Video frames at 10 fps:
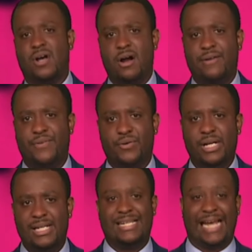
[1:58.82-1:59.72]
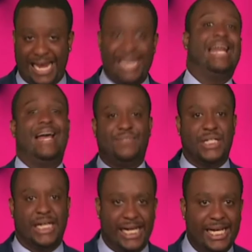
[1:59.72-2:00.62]
sorry not sorry for
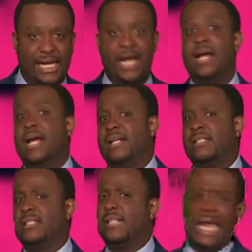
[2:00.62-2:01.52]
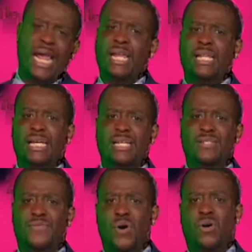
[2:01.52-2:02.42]
releasing hit after hit and
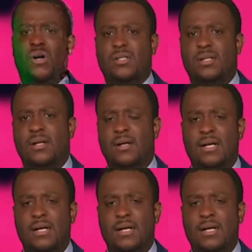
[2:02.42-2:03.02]
slaying these